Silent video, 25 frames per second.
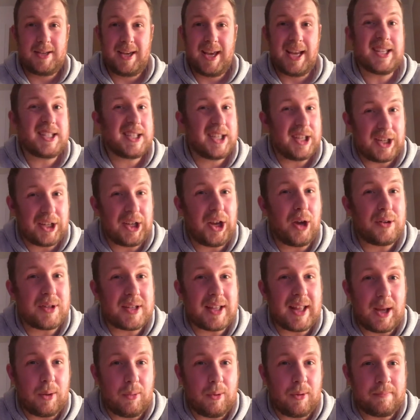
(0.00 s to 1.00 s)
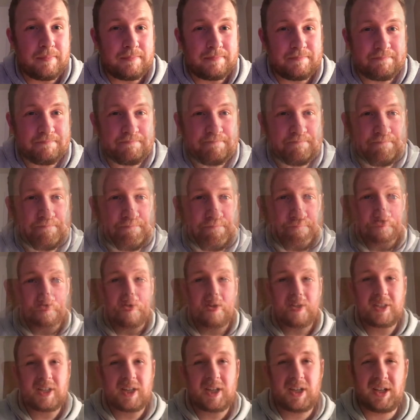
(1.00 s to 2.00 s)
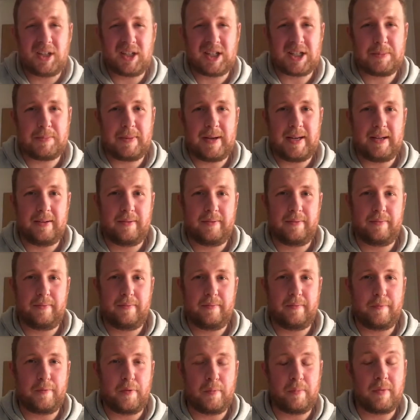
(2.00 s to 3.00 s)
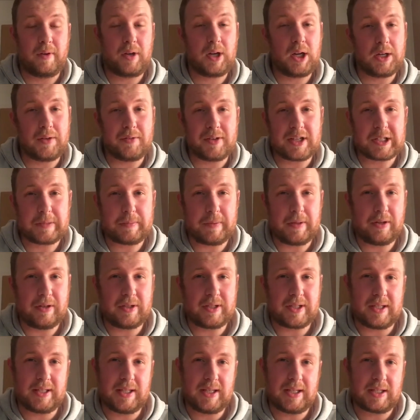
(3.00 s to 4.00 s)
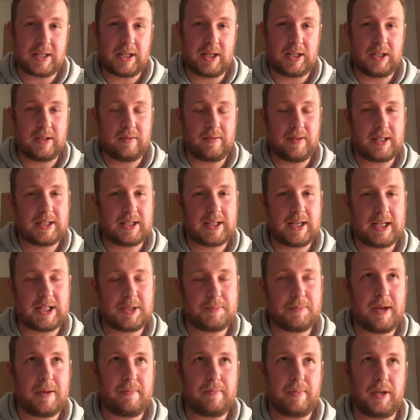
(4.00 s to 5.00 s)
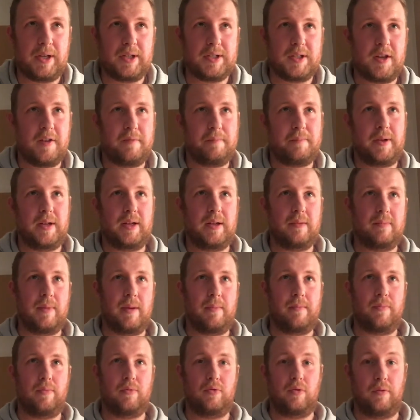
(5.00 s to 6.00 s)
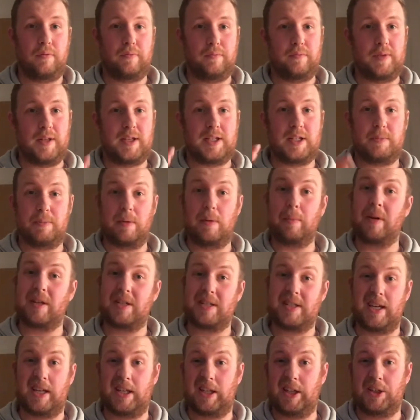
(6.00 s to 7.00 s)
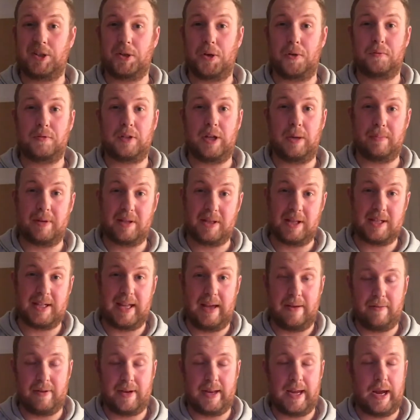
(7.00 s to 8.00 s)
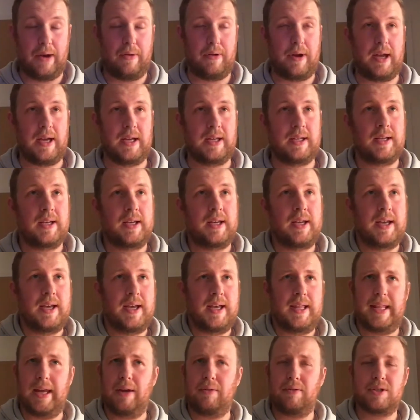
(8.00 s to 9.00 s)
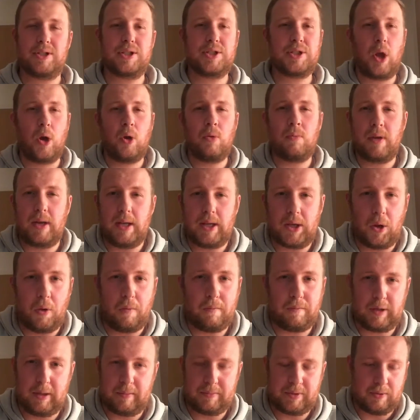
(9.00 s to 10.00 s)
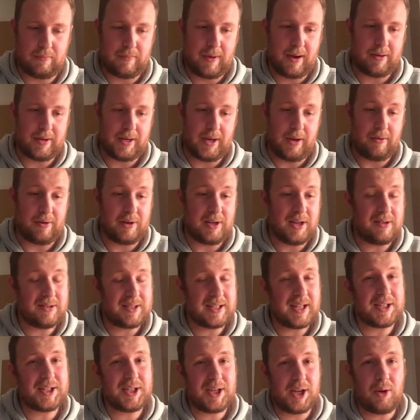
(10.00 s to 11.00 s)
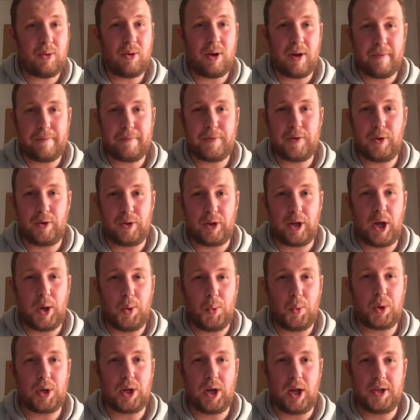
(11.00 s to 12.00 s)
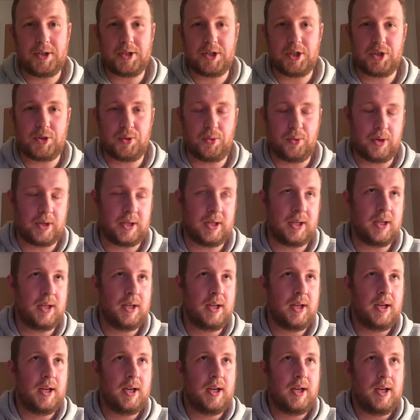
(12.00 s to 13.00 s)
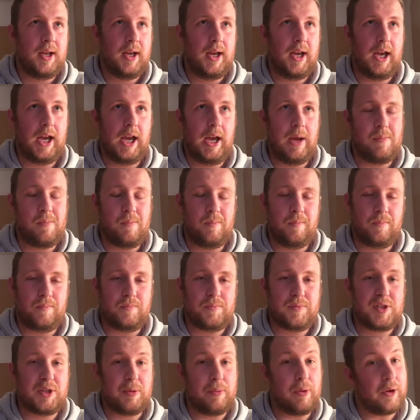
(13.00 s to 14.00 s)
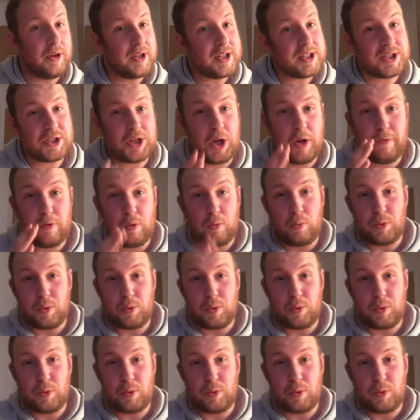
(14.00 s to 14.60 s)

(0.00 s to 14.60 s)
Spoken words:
is going to go to that one. Now I can kind of speak from a kind of experience in this kind of aspect because I've been a member of, this has been my second golf club in the Devon area. There are so many golf clubs around here, and there's actually quite a few that I would like to join. To be honest, Stover